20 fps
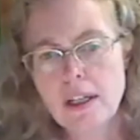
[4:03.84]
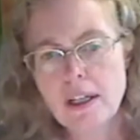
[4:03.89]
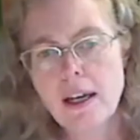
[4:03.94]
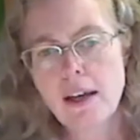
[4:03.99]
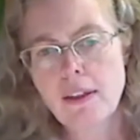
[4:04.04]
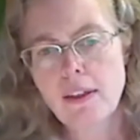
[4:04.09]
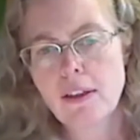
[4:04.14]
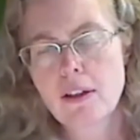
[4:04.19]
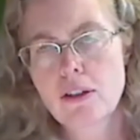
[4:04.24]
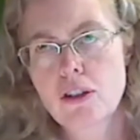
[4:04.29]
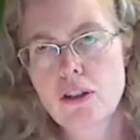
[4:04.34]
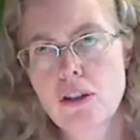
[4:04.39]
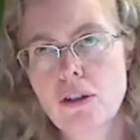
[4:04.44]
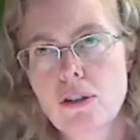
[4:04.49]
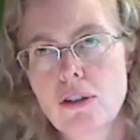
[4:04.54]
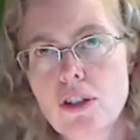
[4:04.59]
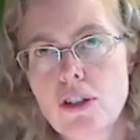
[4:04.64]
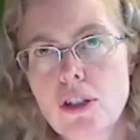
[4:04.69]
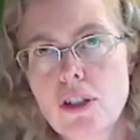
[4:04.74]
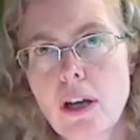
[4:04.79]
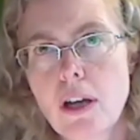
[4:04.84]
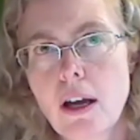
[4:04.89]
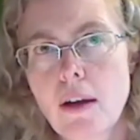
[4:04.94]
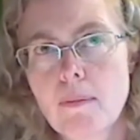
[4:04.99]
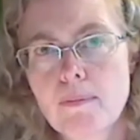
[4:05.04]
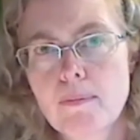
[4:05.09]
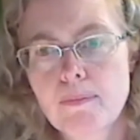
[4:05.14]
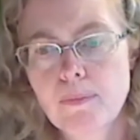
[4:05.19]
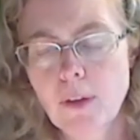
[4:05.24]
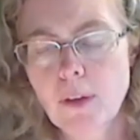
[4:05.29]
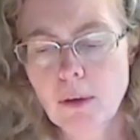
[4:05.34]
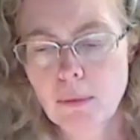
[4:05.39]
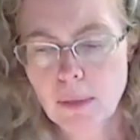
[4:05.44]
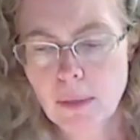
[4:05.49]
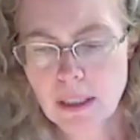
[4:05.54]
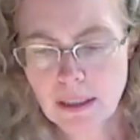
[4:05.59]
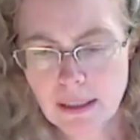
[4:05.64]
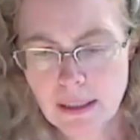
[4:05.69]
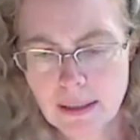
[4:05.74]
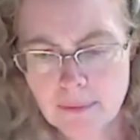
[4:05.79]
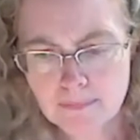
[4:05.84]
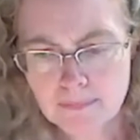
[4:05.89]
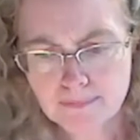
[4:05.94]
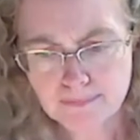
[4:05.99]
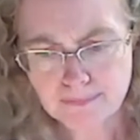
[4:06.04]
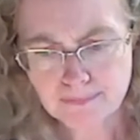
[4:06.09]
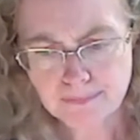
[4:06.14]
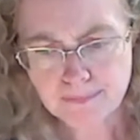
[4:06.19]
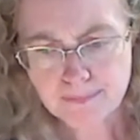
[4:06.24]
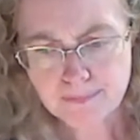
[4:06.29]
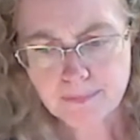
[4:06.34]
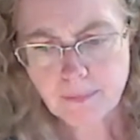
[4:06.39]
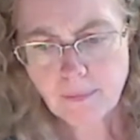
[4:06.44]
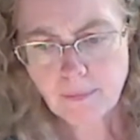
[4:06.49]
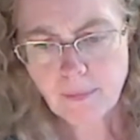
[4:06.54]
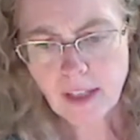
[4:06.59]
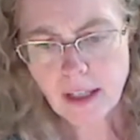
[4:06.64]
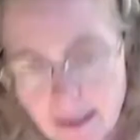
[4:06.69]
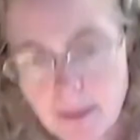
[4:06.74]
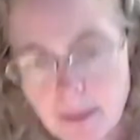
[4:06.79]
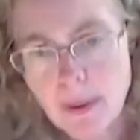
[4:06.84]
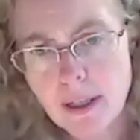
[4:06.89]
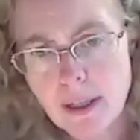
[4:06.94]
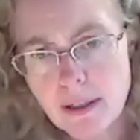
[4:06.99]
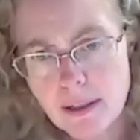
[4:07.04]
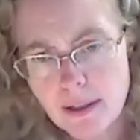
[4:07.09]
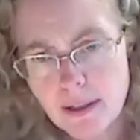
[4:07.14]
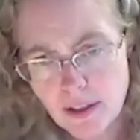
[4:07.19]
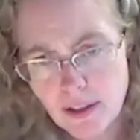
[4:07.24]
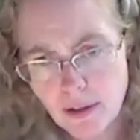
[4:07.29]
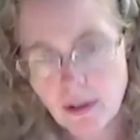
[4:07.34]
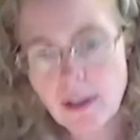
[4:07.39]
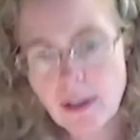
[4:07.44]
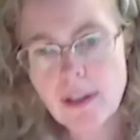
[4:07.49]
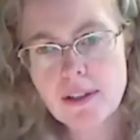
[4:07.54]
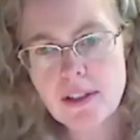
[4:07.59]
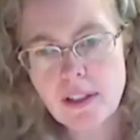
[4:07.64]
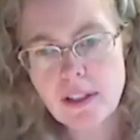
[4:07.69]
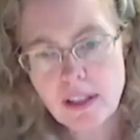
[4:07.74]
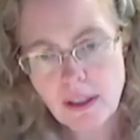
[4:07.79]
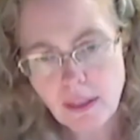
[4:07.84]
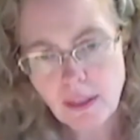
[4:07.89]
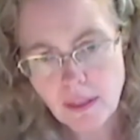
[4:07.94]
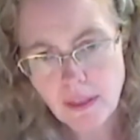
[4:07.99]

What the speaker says: Catholic Church really had to quickly but seriously